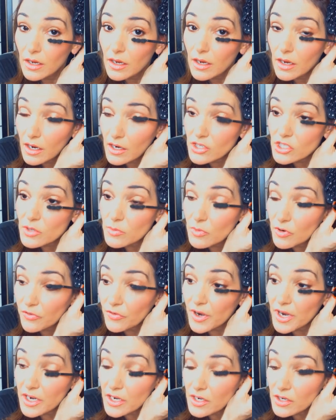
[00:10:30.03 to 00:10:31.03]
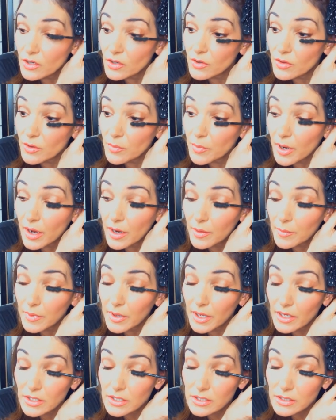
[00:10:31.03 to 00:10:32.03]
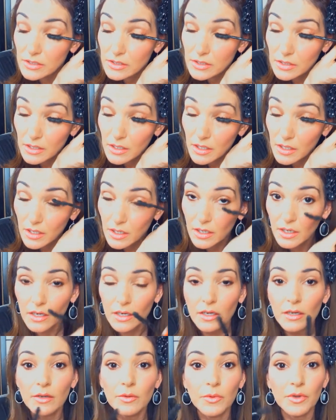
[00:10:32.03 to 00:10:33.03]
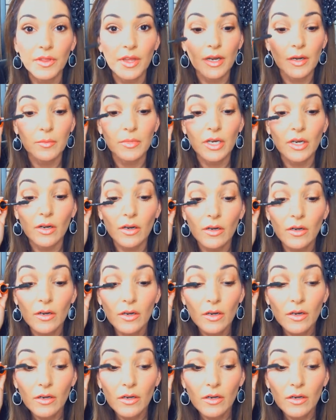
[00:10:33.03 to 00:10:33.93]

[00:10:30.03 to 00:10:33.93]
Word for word: Gosh, I'm afraid to do the bottom lashes without a mirror.